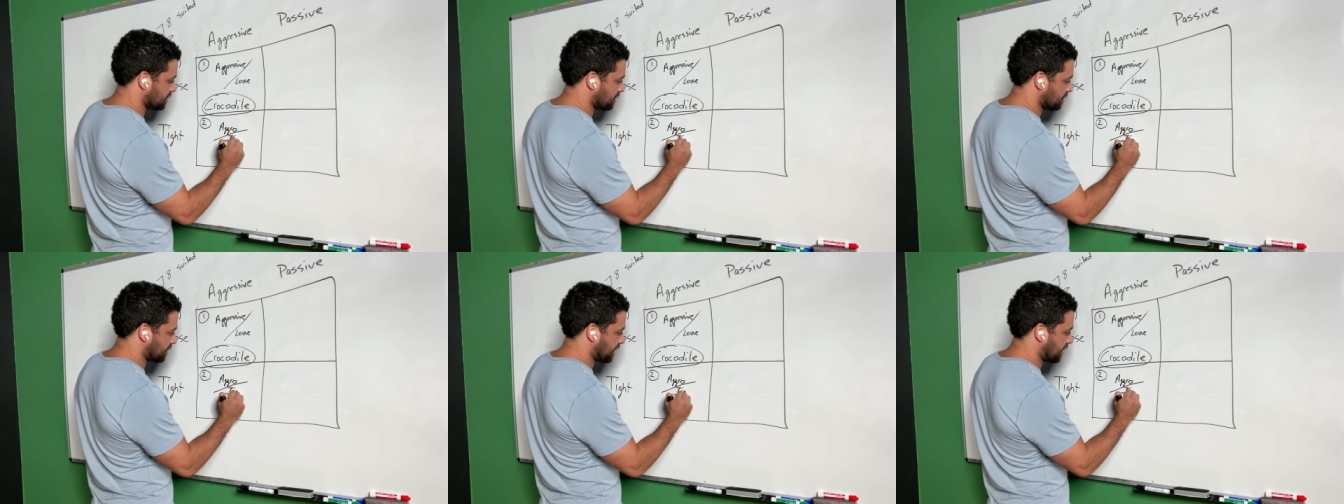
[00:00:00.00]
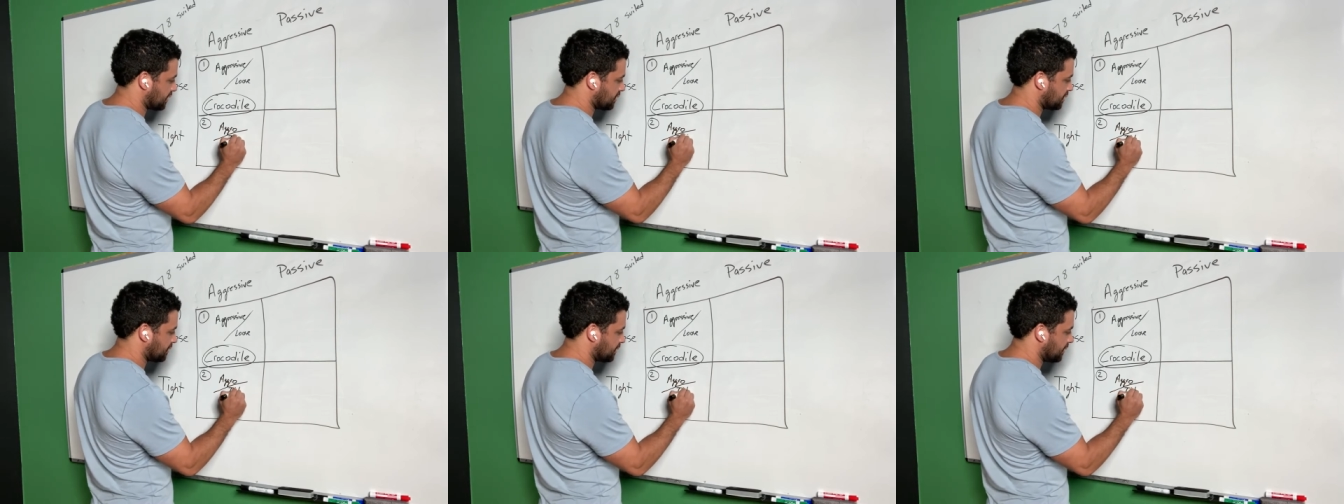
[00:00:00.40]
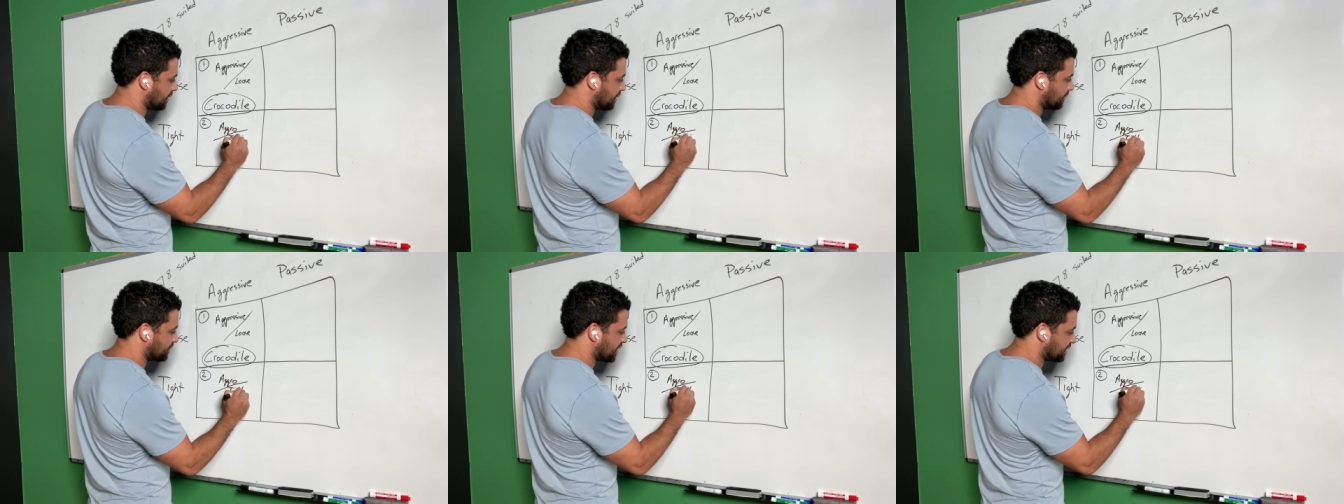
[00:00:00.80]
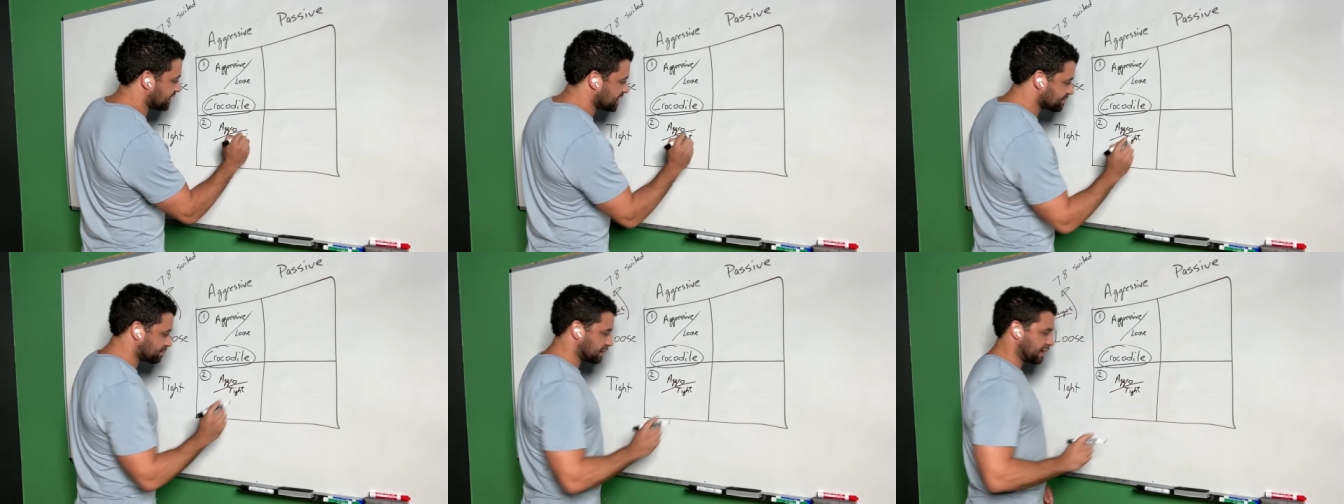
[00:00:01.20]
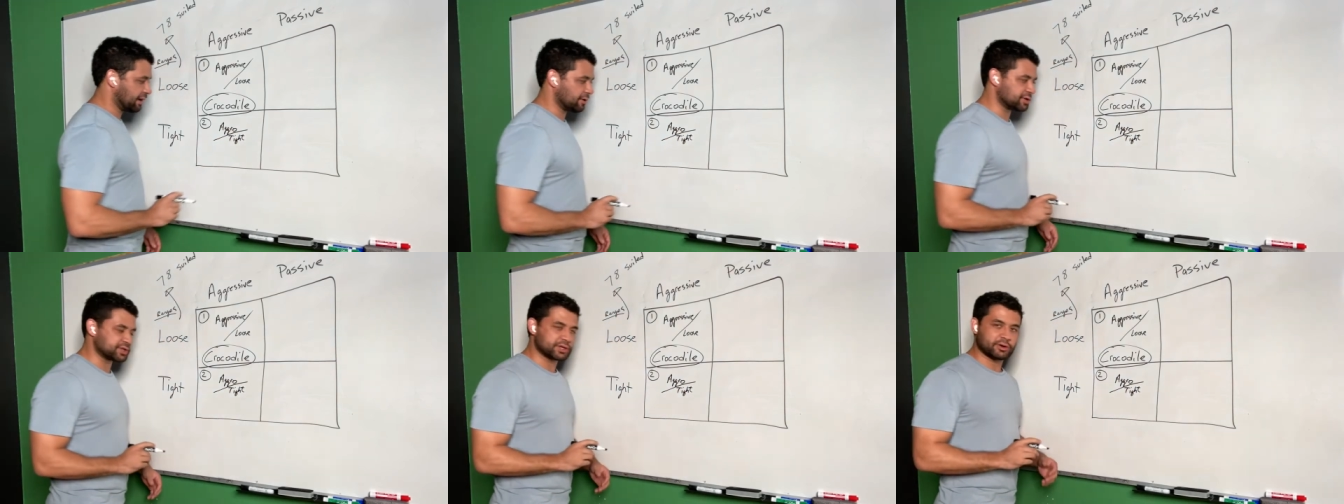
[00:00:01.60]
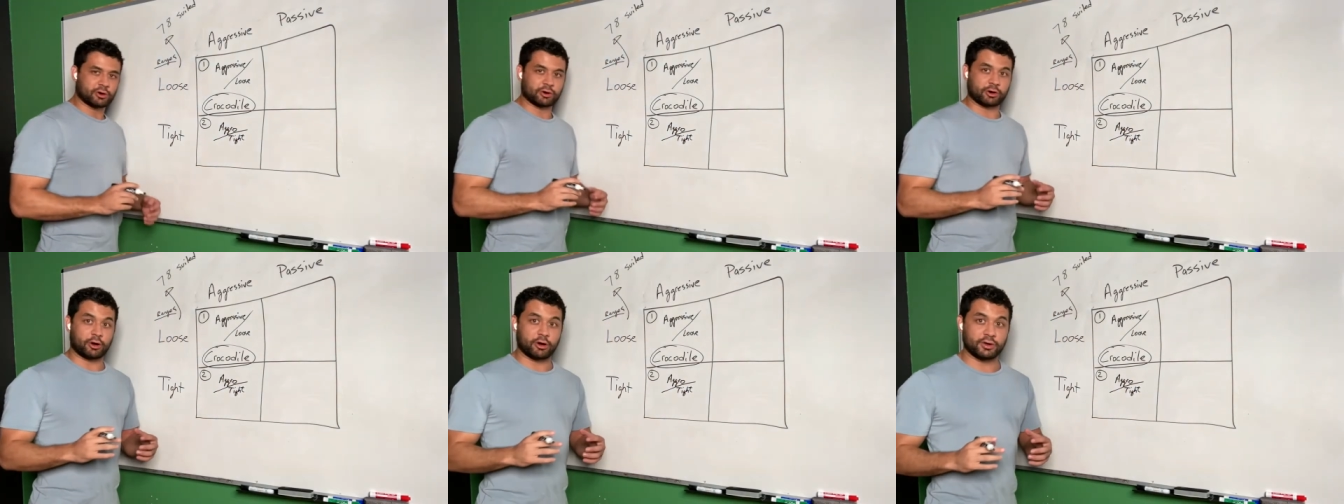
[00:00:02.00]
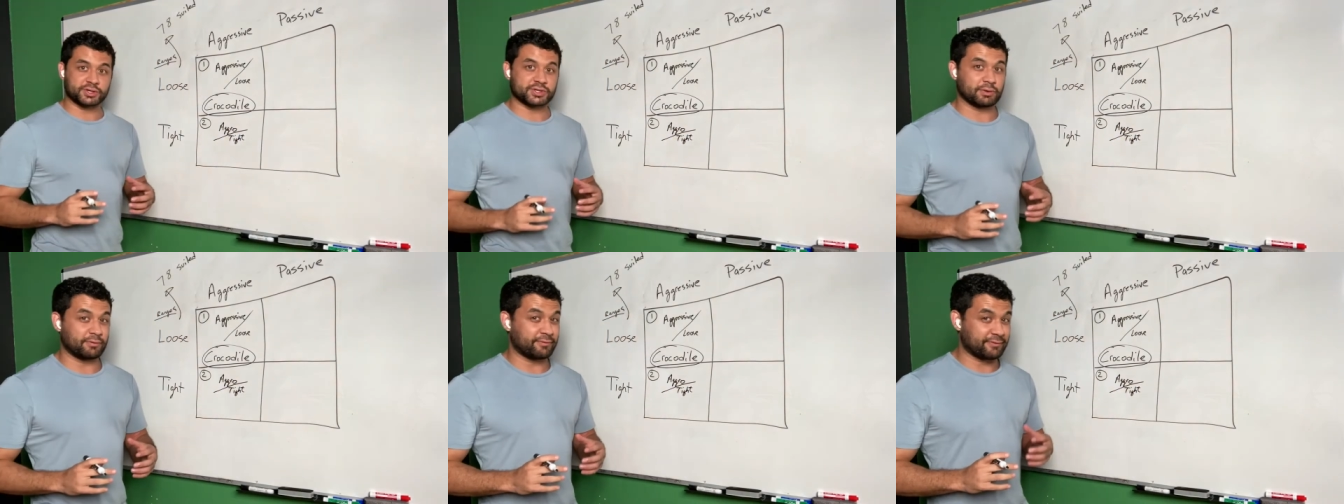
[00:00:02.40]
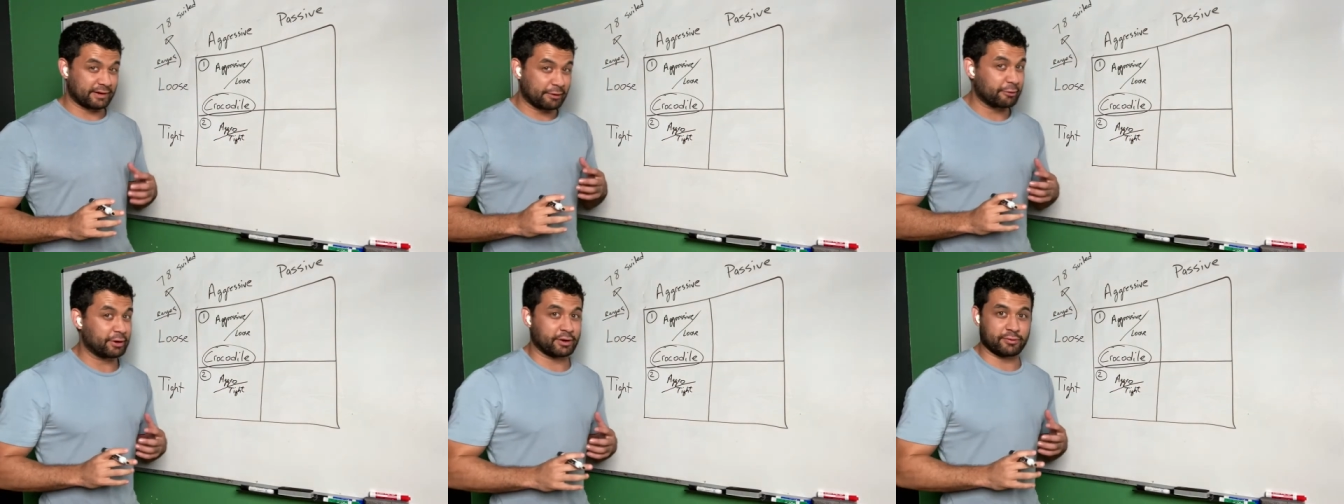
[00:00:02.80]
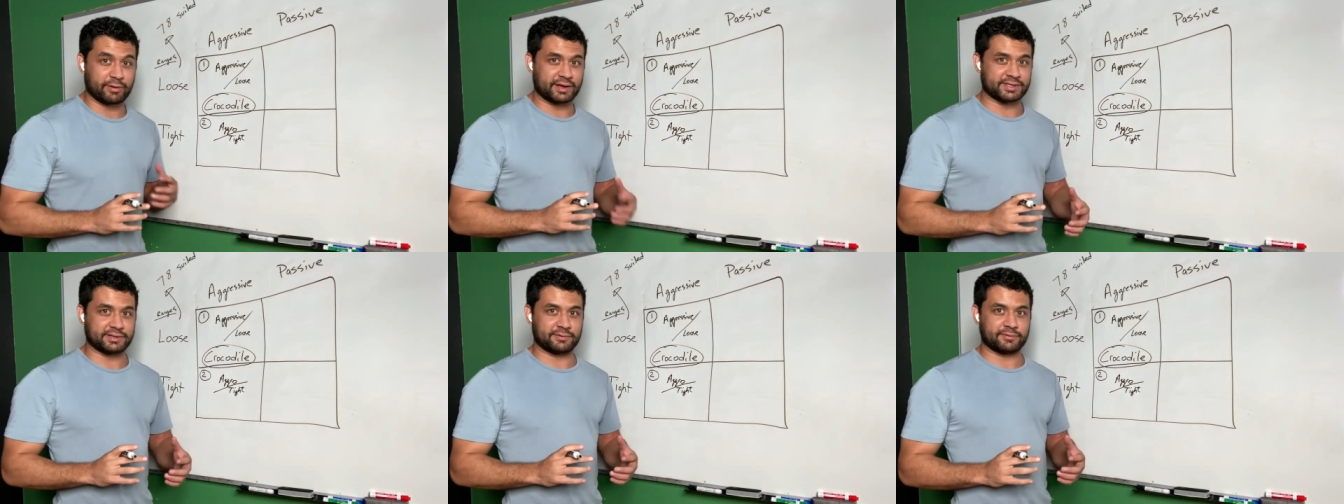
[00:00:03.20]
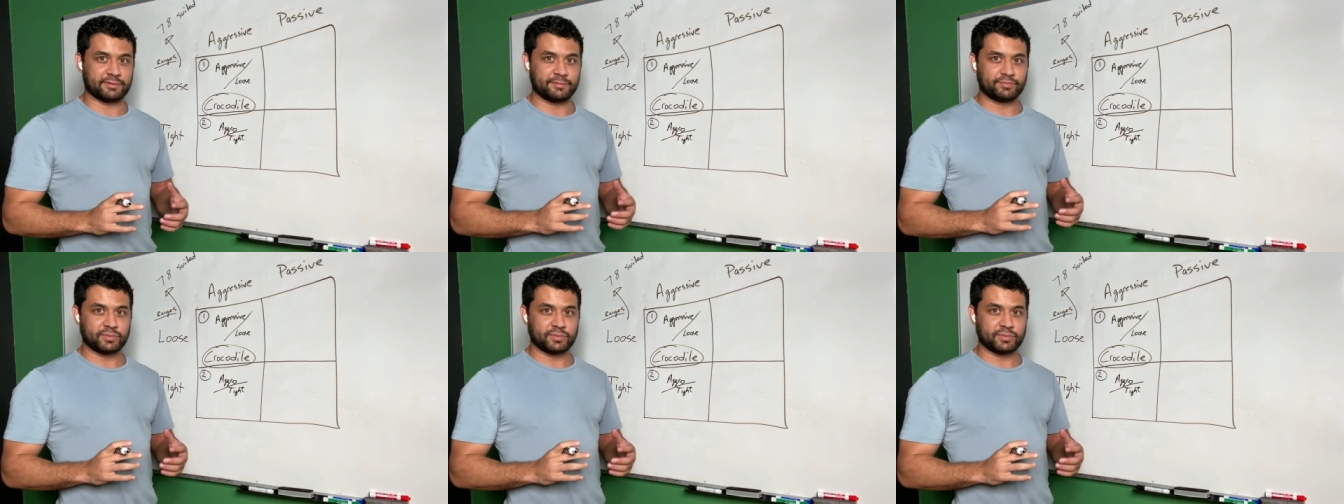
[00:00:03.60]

Okay? Now, these players are also very aggressive.